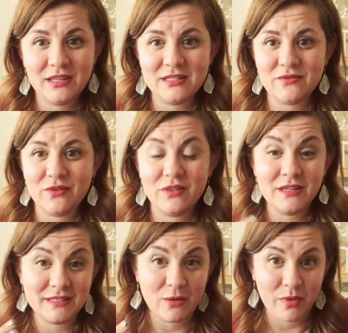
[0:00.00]
and different
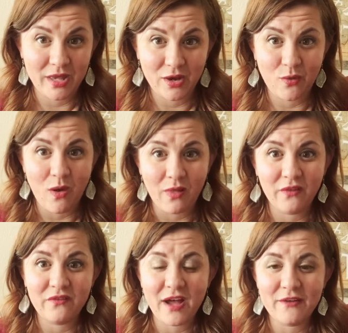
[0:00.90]
things that we can
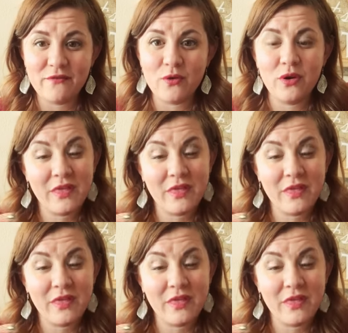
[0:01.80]
qualify for.